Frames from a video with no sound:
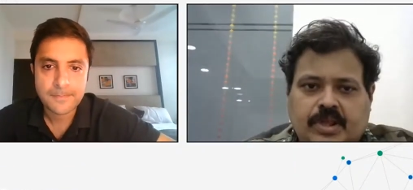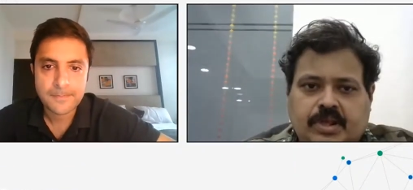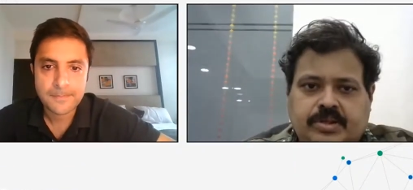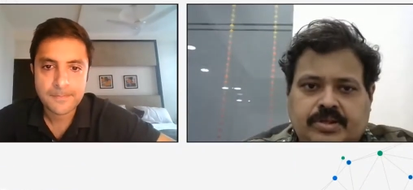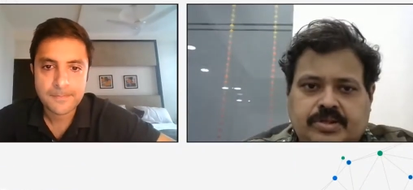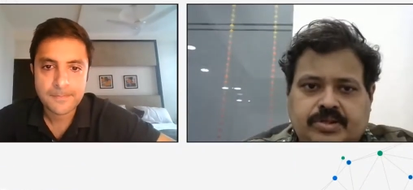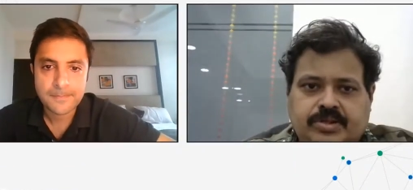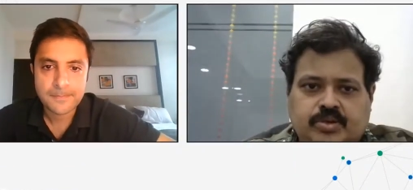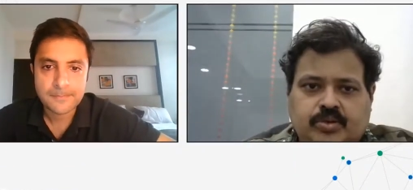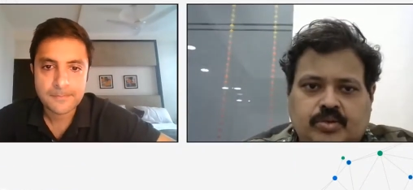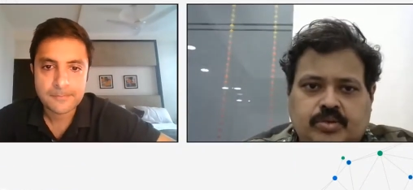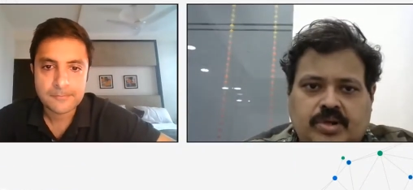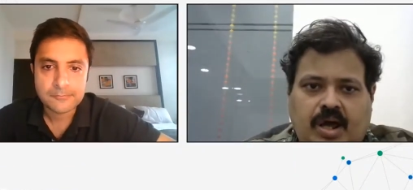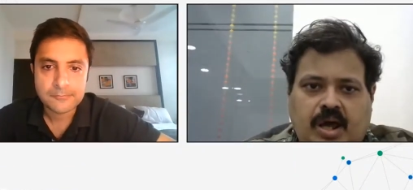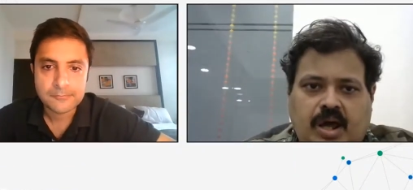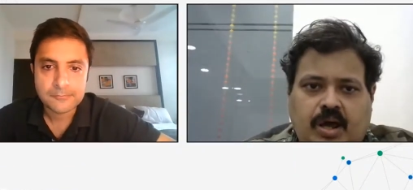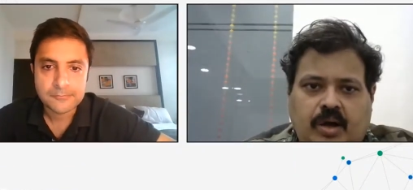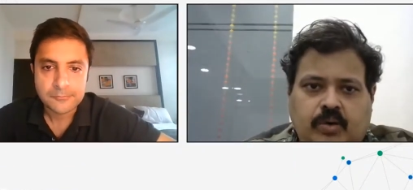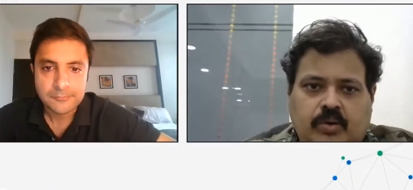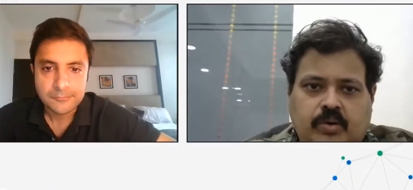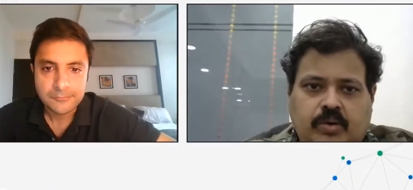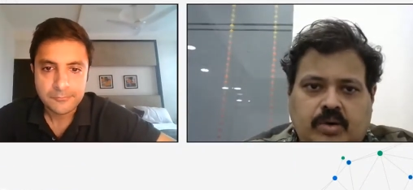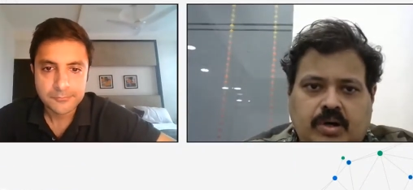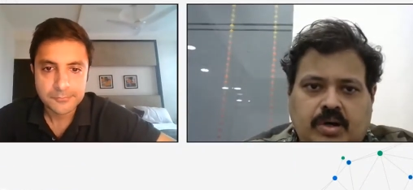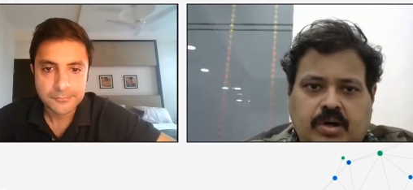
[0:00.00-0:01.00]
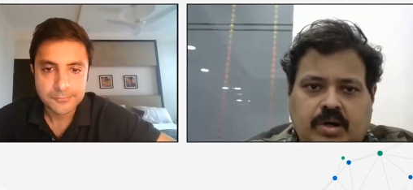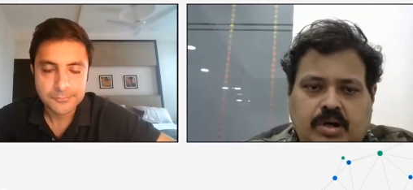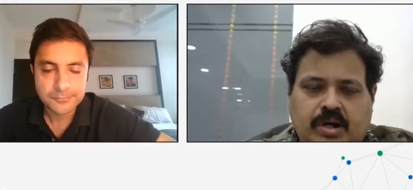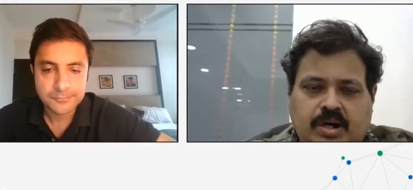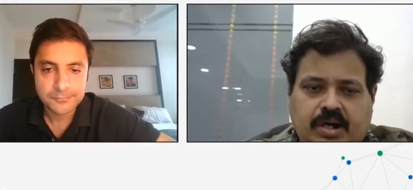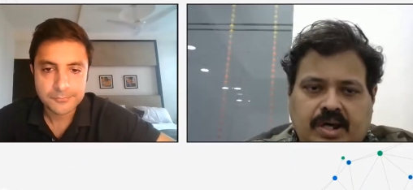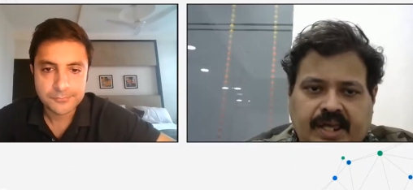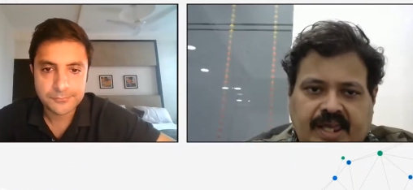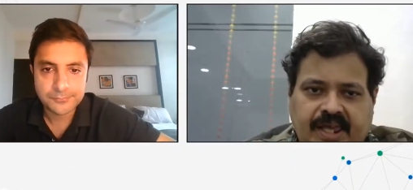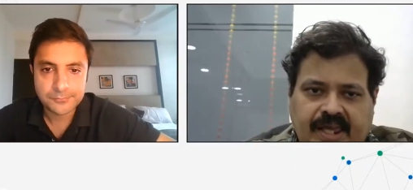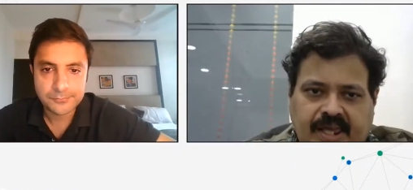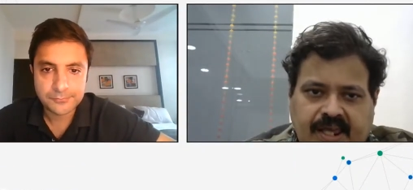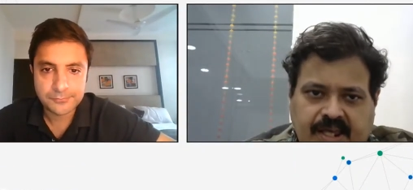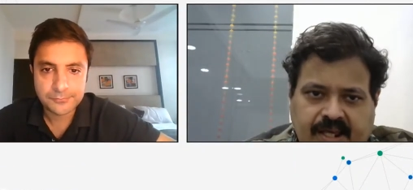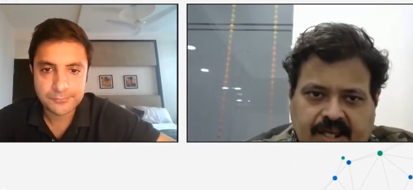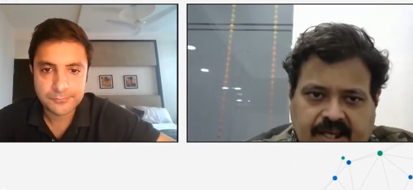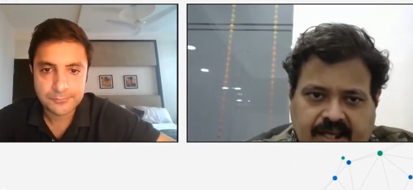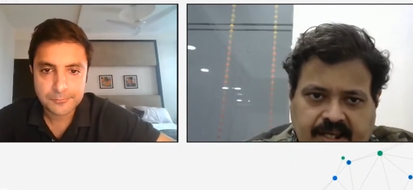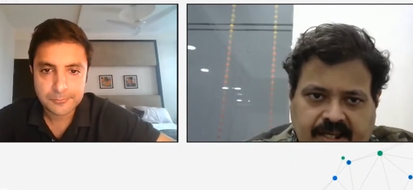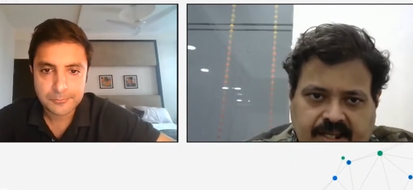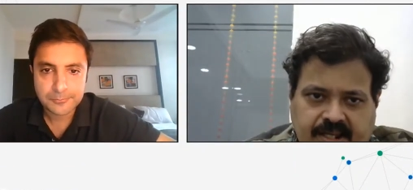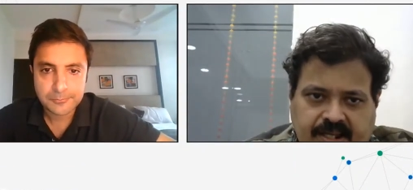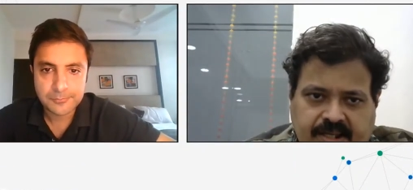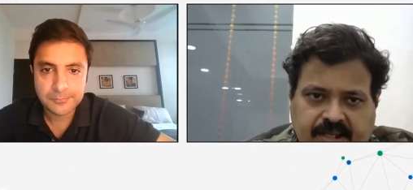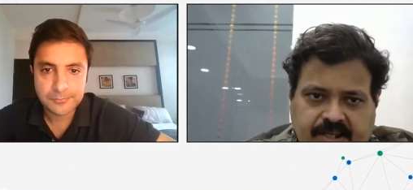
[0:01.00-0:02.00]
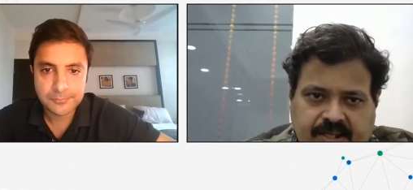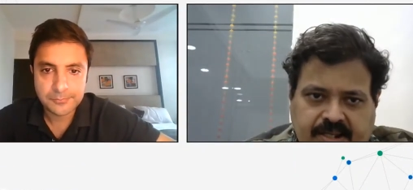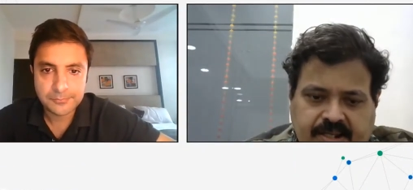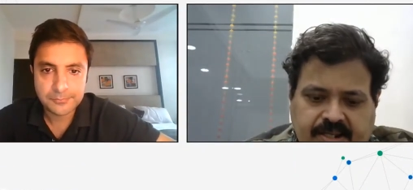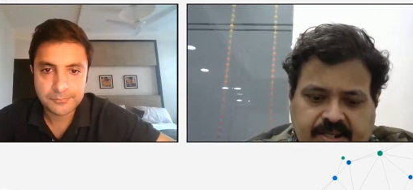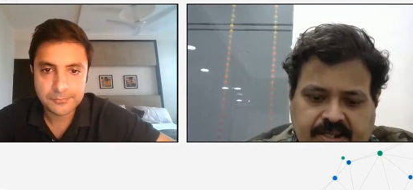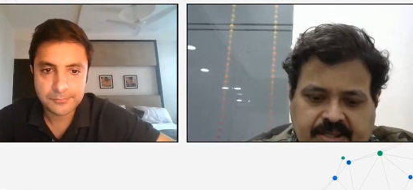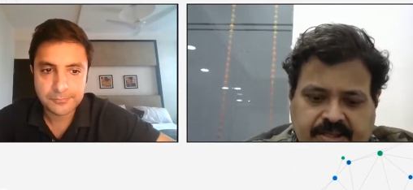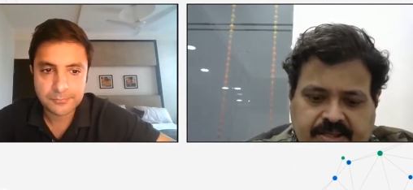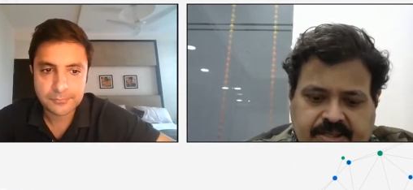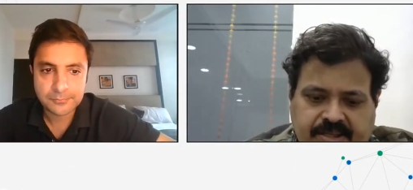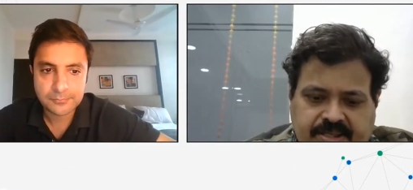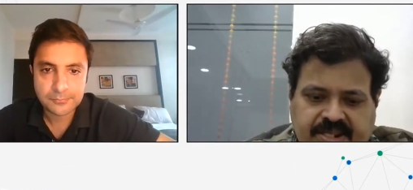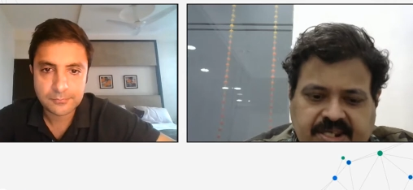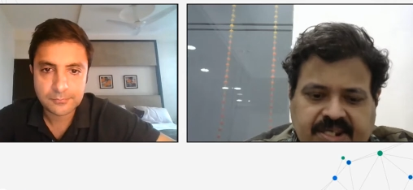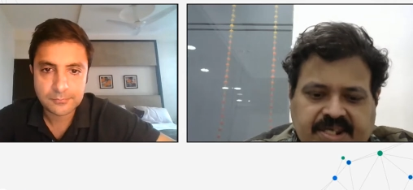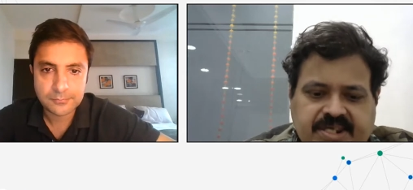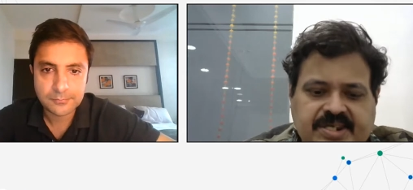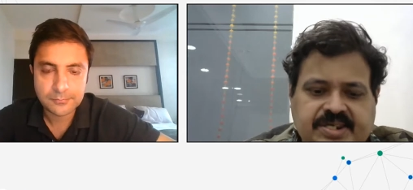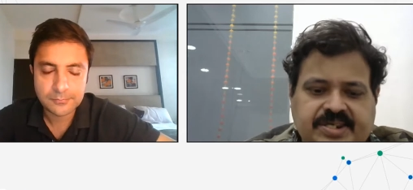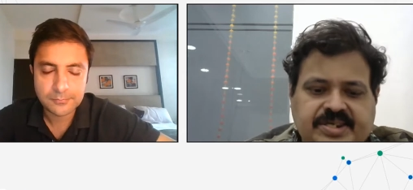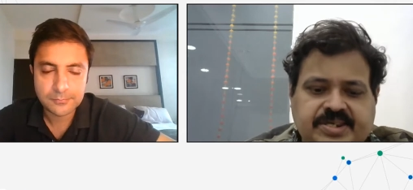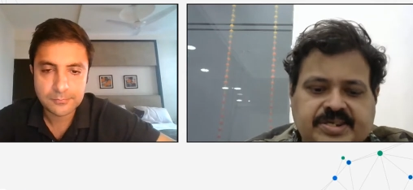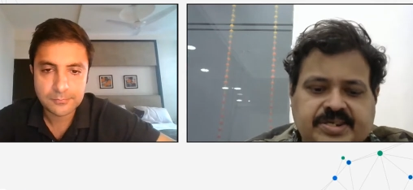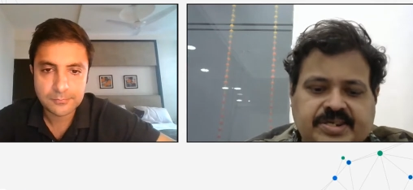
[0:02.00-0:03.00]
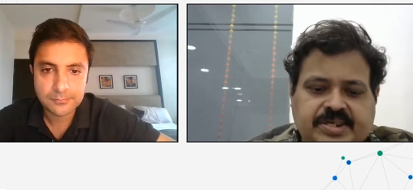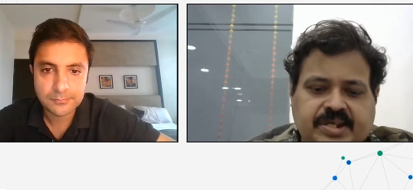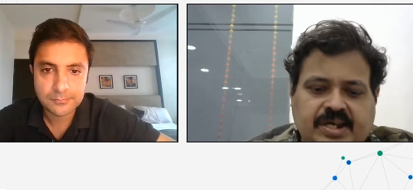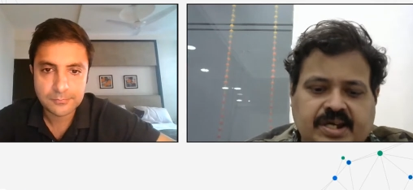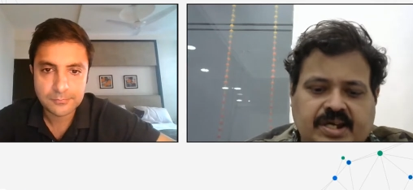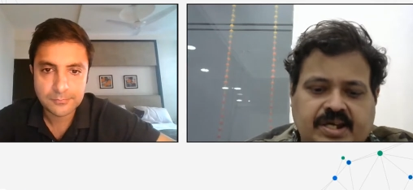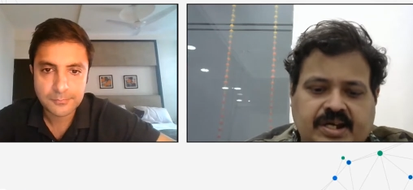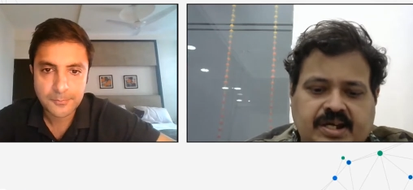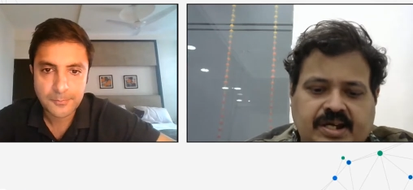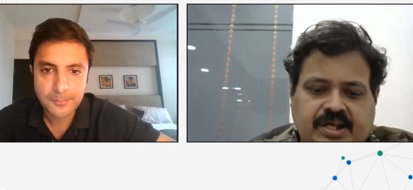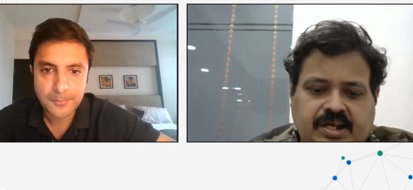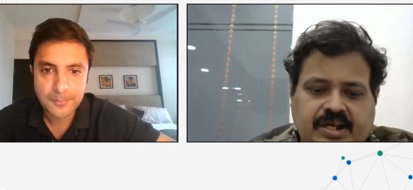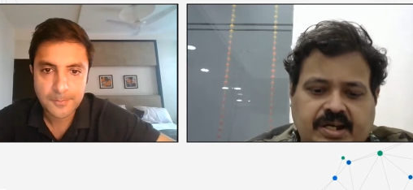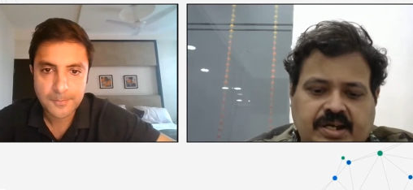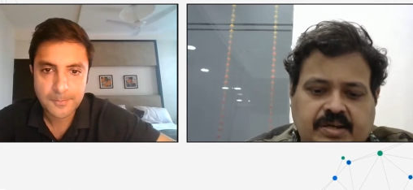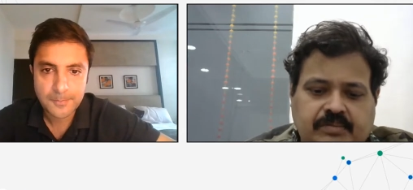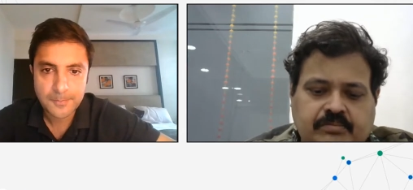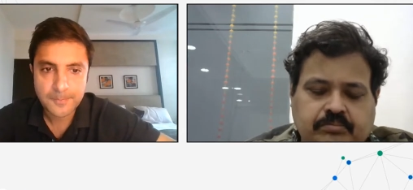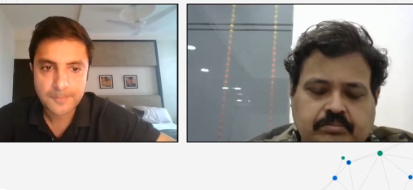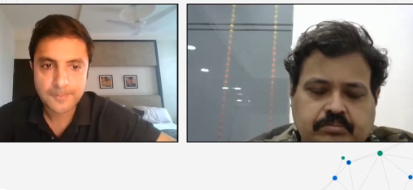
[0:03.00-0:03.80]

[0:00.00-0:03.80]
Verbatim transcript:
Speaker 1: so now uh, these uh,